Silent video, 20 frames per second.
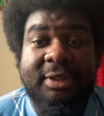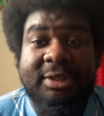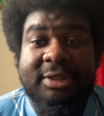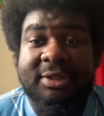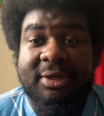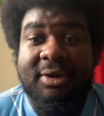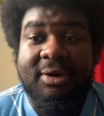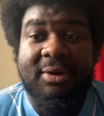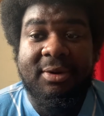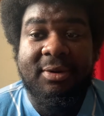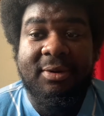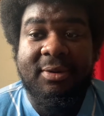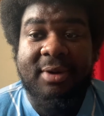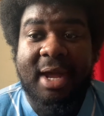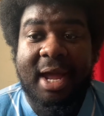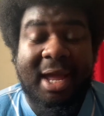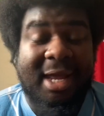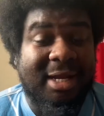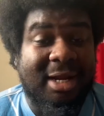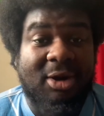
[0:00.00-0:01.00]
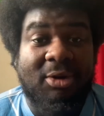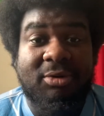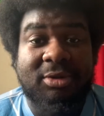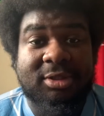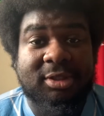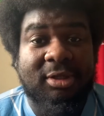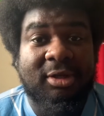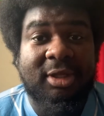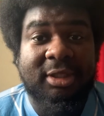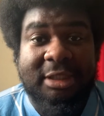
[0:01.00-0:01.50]
So, and I
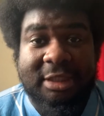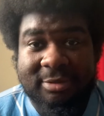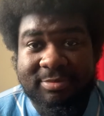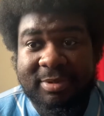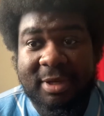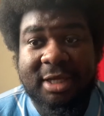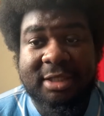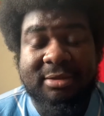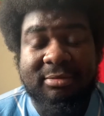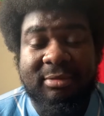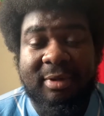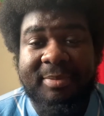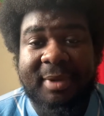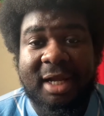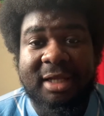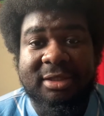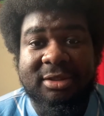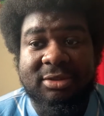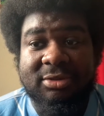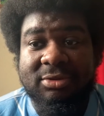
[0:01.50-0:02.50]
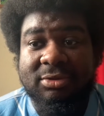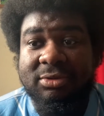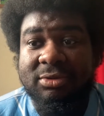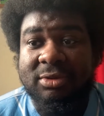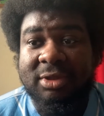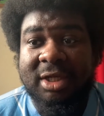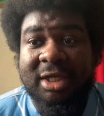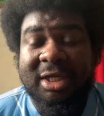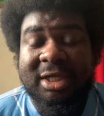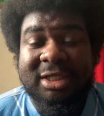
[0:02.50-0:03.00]
also heard this person was about to
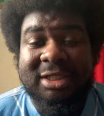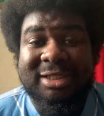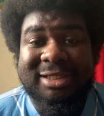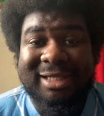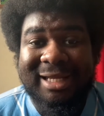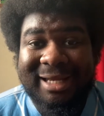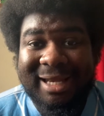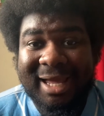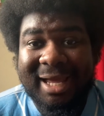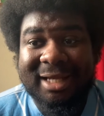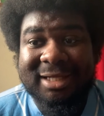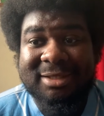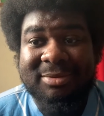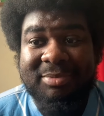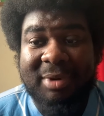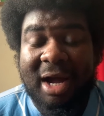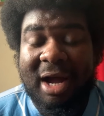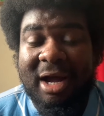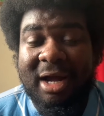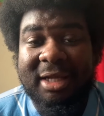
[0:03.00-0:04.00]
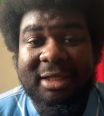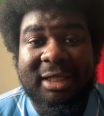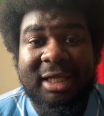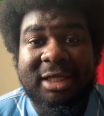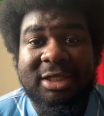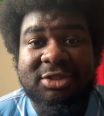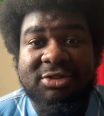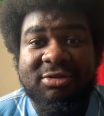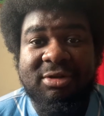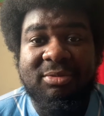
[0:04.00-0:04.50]
select, but I heard the
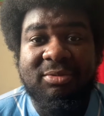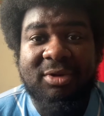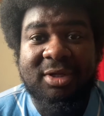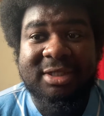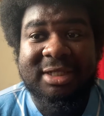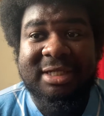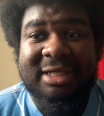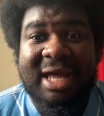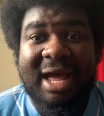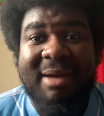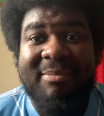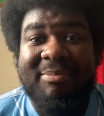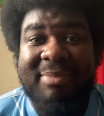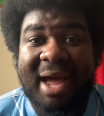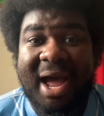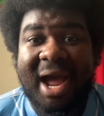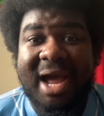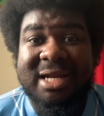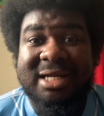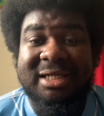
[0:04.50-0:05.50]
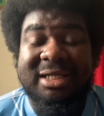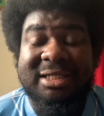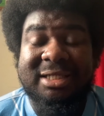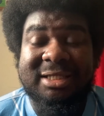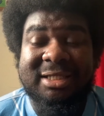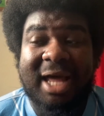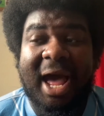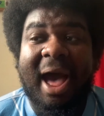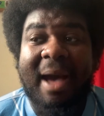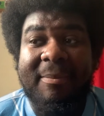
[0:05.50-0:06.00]
injury wasn't that bad and it
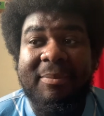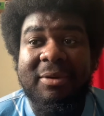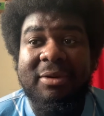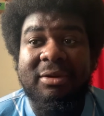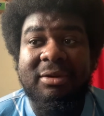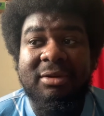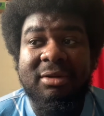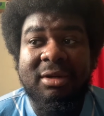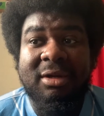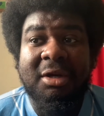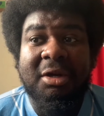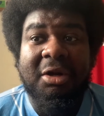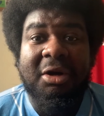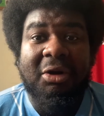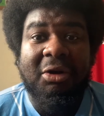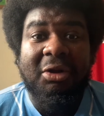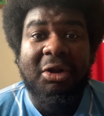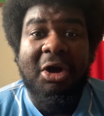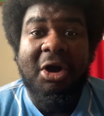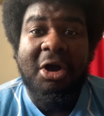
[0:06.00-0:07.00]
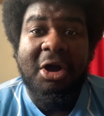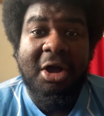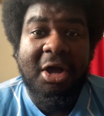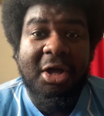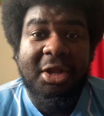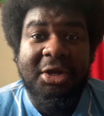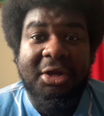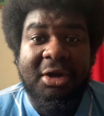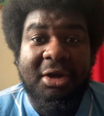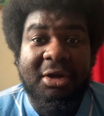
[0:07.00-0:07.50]
did happen a lot
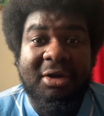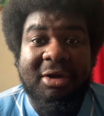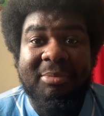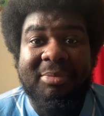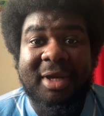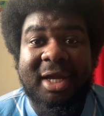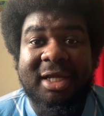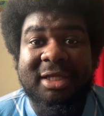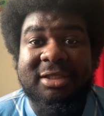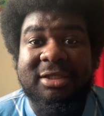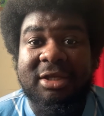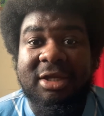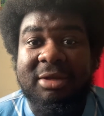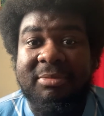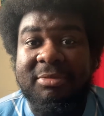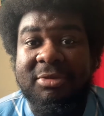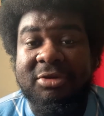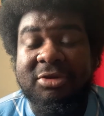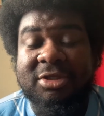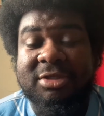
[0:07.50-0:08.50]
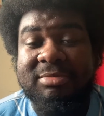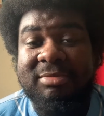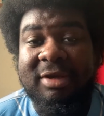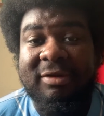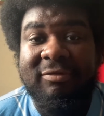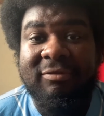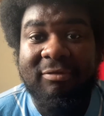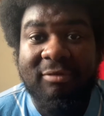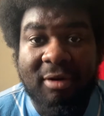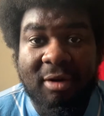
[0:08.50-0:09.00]
earlier compared to Emile
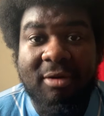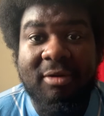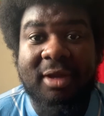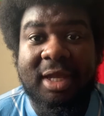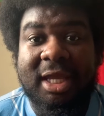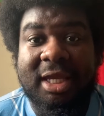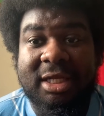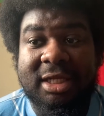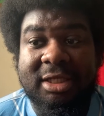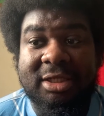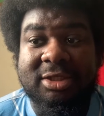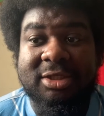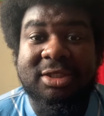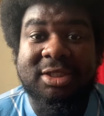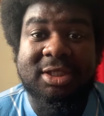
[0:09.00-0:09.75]
Smith-Rowe getting injured.